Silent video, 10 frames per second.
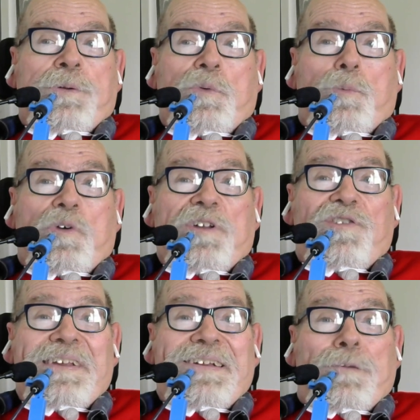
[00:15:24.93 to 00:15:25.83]
We
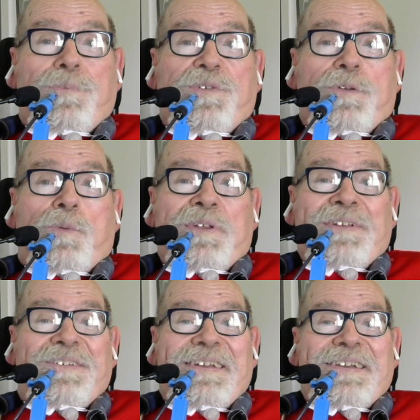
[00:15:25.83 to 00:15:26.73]
watched that episode
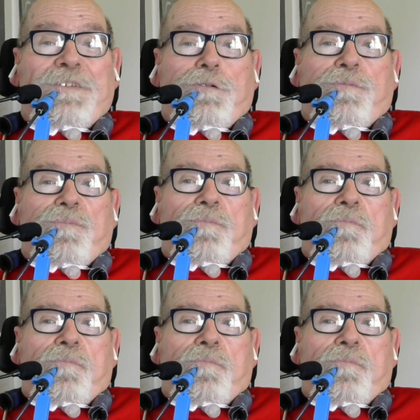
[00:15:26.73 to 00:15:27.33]
together.